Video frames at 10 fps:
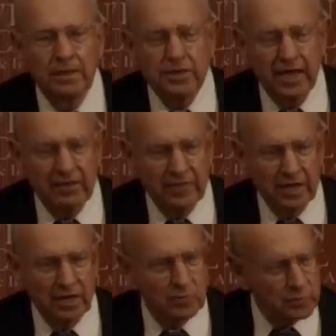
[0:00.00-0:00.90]
to have
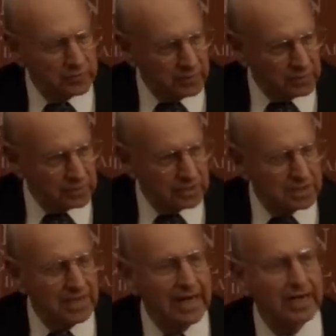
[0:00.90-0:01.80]
an unprovoked
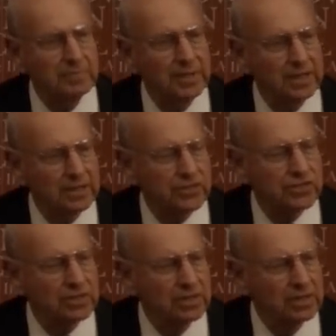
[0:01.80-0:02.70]
attack
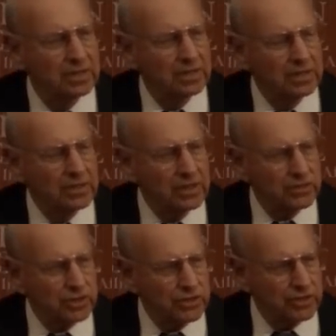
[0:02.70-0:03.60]
because uh,
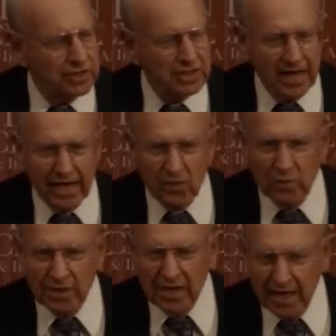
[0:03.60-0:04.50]
such an
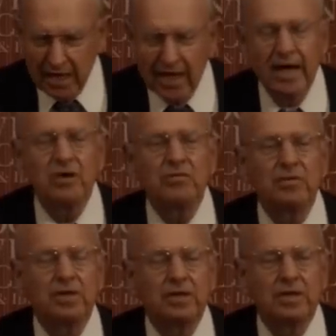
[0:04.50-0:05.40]
attack would not have
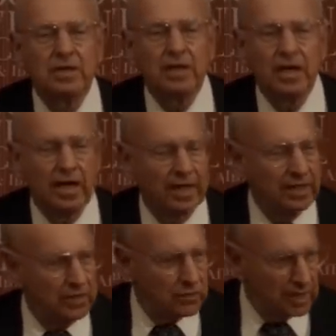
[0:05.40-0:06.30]

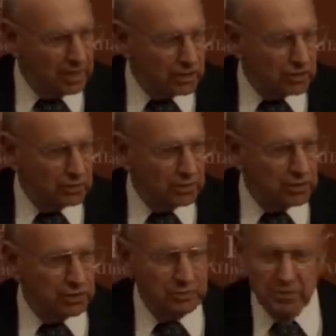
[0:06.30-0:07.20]
uh, international
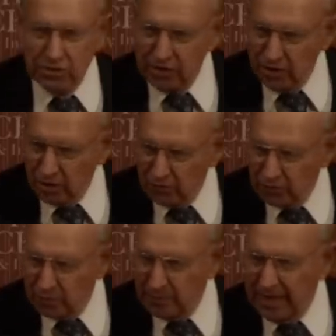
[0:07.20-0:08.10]
legitimacy or
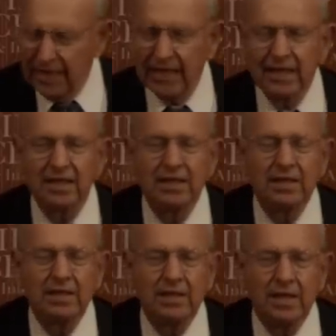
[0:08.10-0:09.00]
full backing
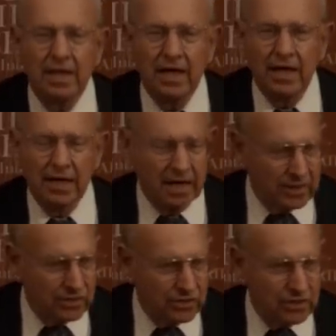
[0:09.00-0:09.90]

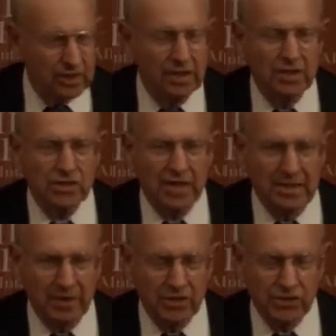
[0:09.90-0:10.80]
against an
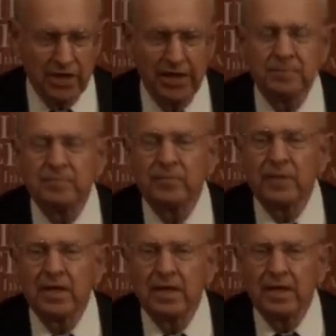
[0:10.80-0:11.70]
Islamic State,
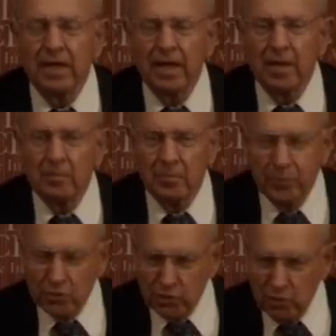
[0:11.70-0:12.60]
uh,
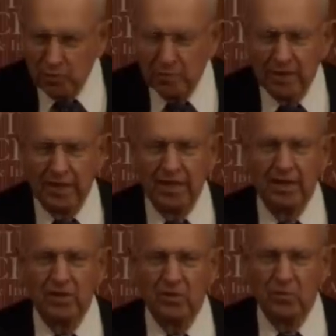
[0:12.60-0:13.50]

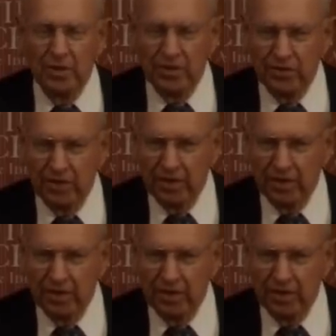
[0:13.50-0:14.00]
presumably with